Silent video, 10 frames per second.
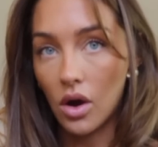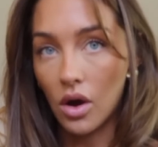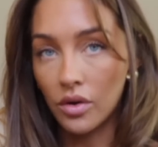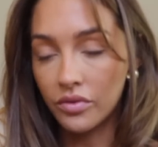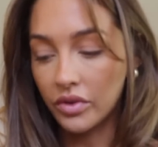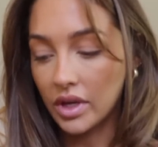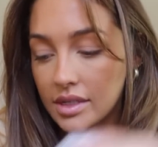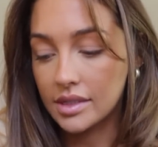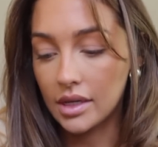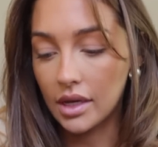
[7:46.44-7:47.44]

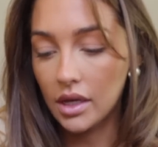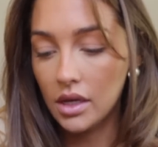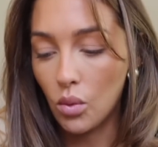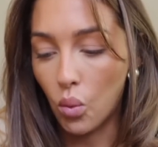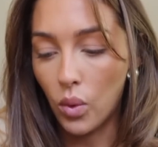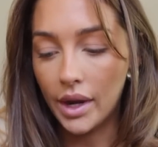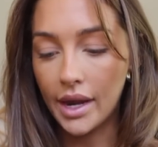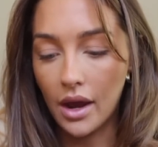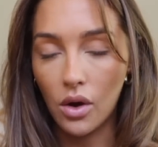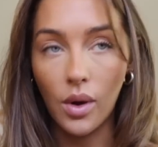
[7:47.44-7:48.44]
Obviously, we
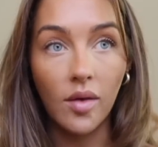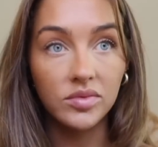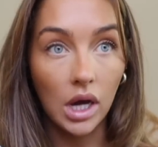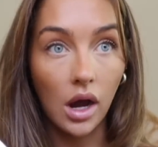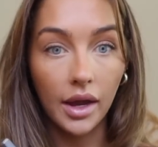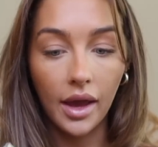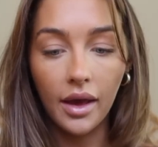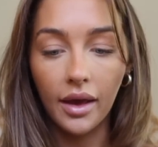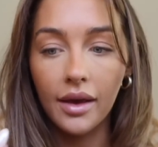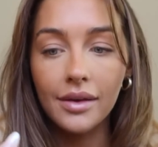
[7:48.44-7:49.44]
now have darker
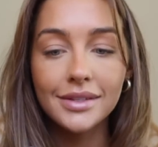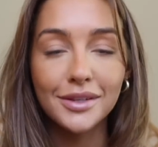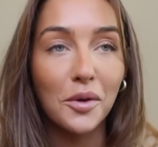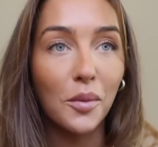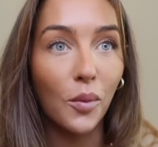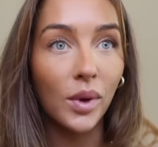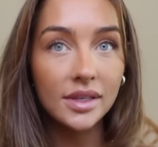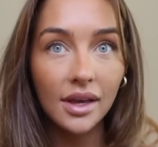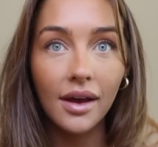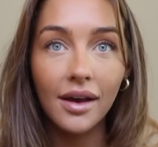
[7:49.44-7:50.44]
hair, so
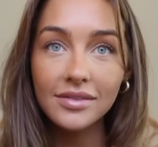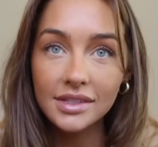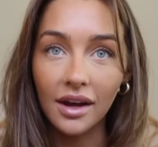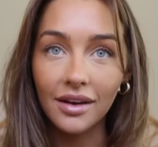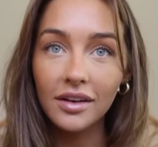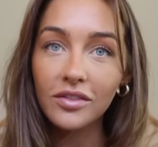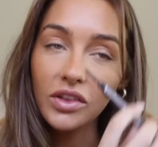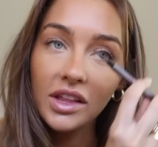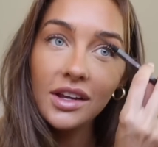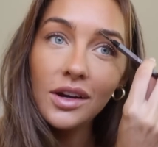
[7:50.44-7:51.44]
we have started
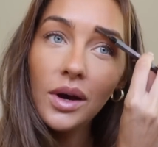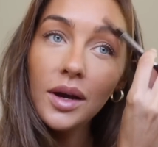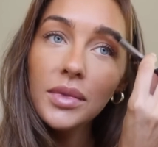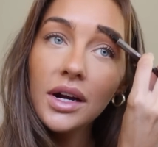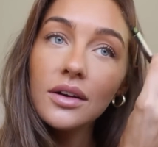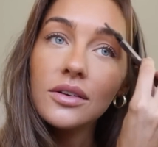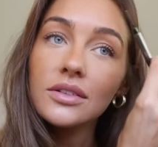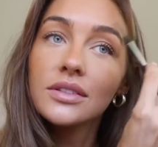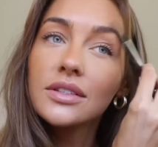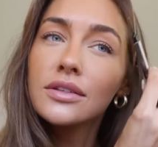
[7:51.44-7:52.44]
filling in our
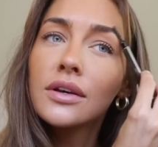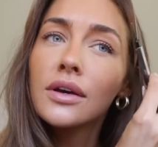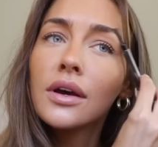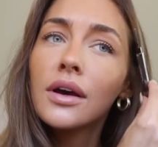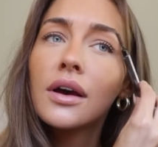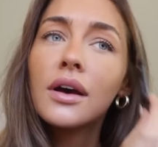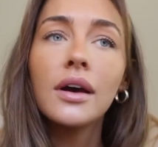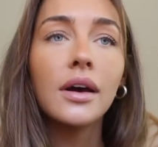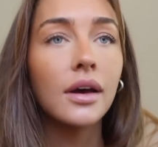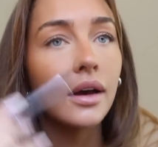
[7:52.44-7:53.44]
eyebrows.
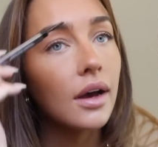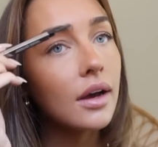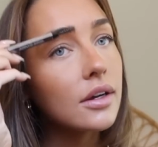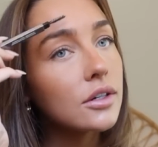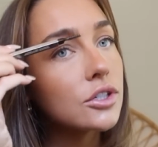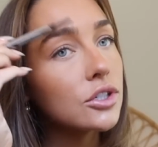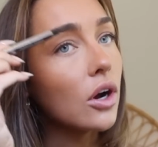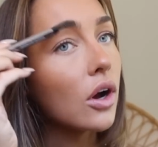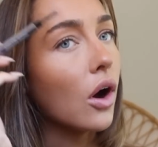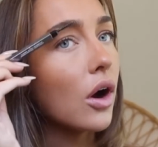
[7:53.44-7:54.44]

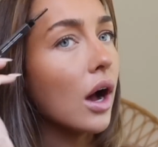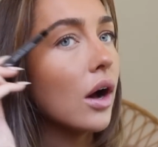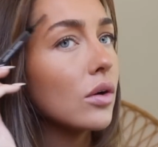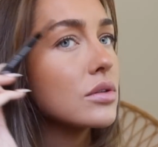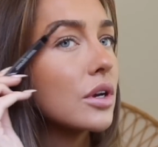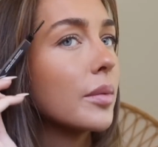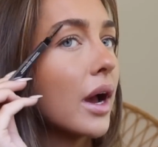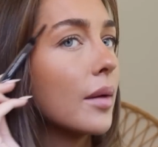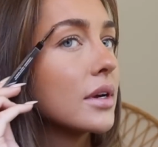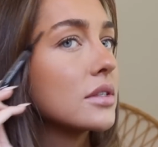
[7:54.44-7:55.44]
Shock horror. Also,
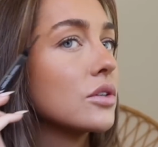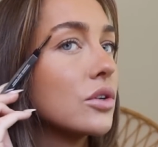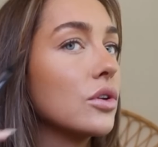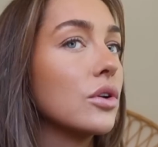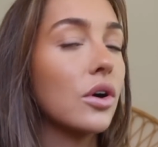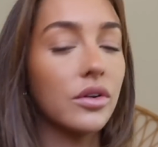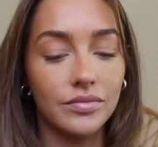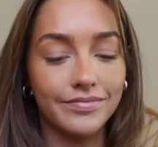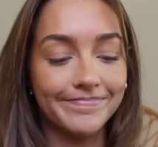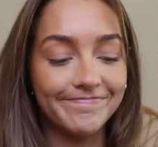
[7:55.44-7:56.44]
my eyebrows are
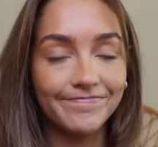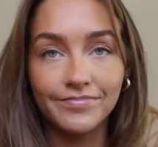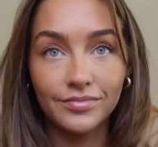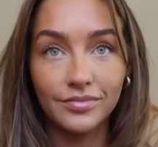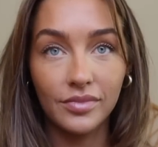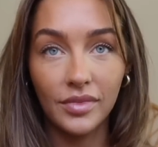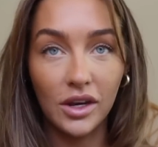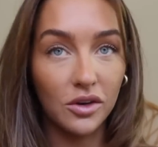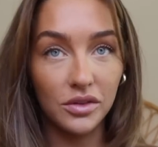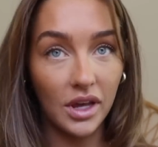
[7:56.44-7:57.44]

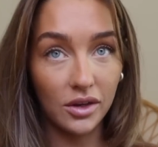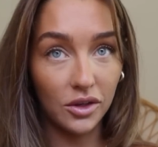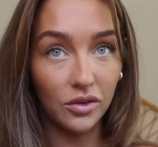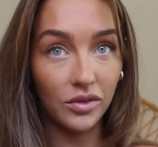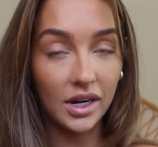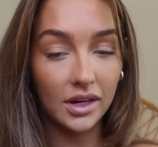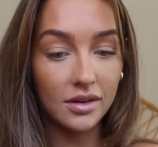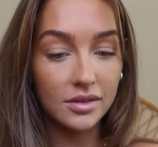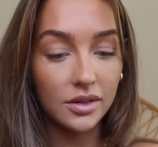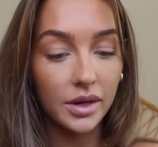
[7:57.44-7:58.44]
they're not that cute right
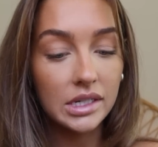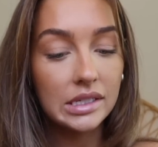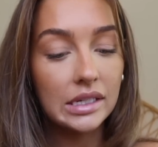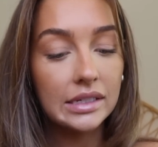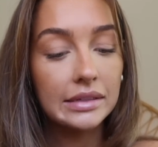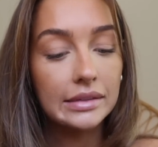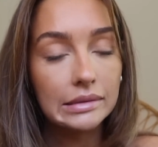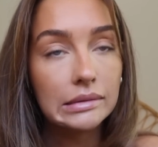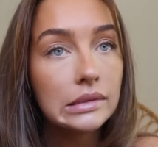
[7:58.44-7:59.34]
now, so I just need to